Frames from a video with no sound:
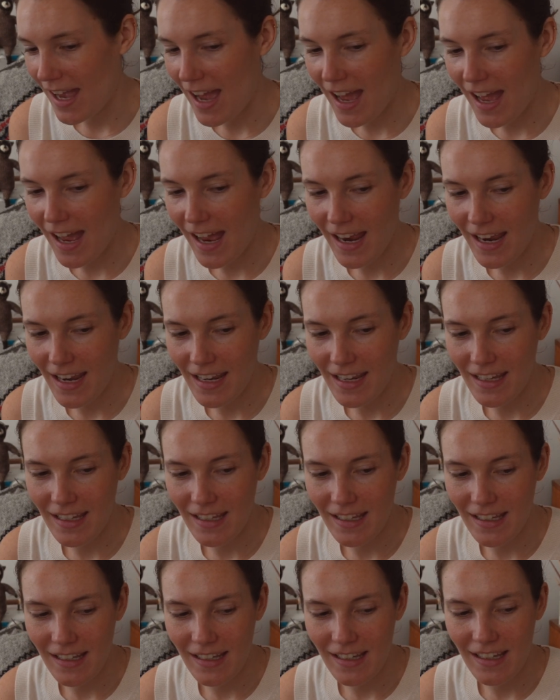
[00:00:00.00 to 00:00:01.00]

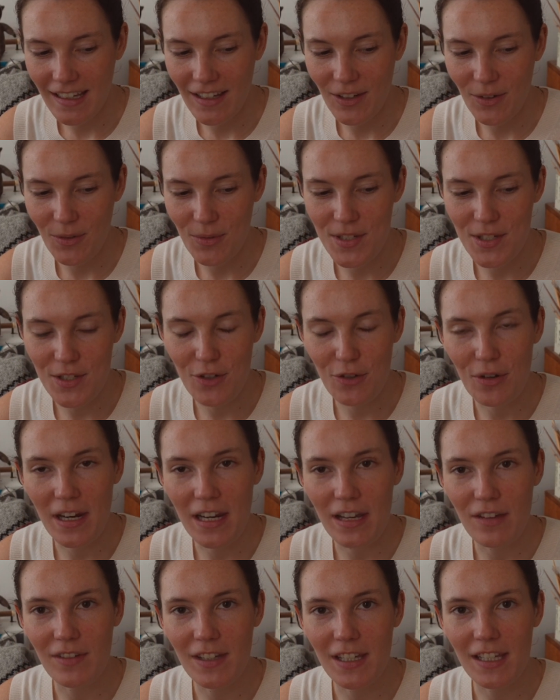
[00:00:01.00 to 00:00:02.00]
I was
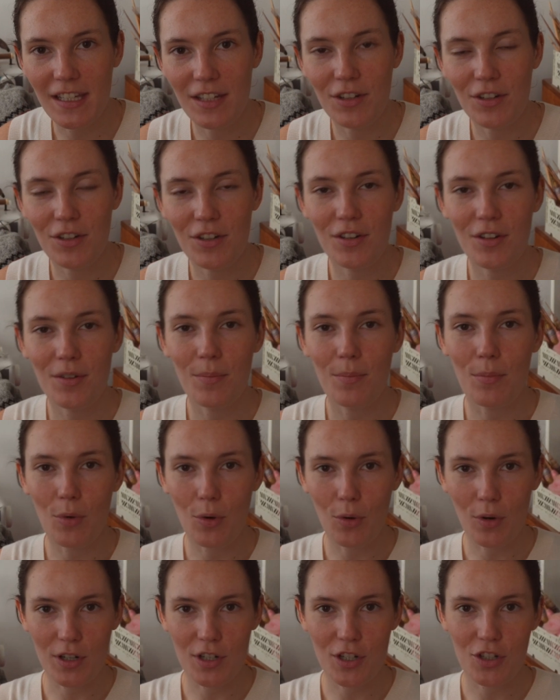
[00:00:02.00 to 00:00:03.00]
craving
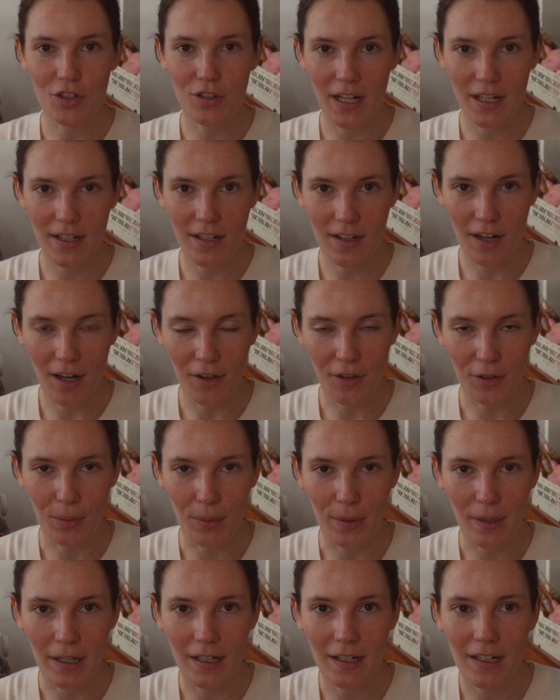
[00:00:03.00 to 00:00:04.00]
more stranded color
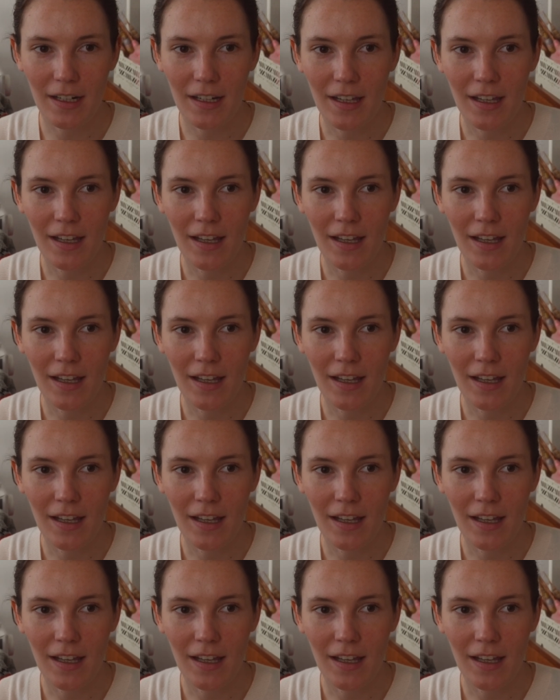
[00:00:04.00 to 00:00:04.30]
work.